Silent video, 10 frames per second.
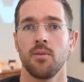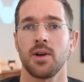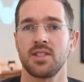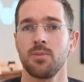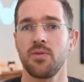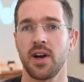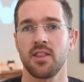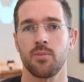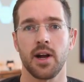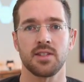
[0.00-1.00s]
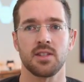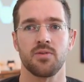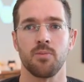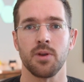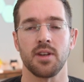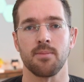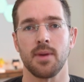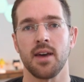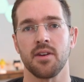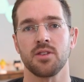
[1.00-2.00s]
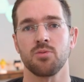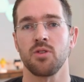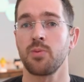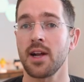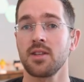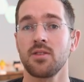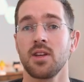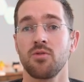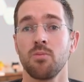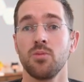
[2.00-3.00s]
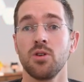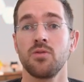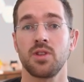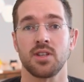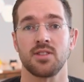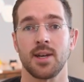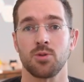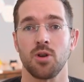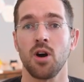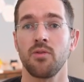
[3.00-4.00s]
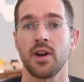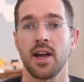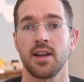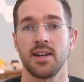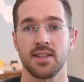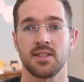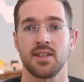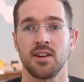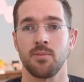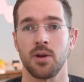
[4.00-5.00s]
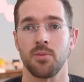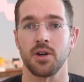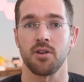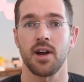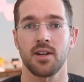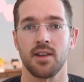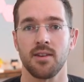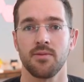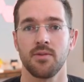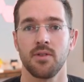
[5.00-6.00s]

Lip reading: By simplifying the process for building mailers, we've practically removed the conceptual overhead necessary to build one correctly.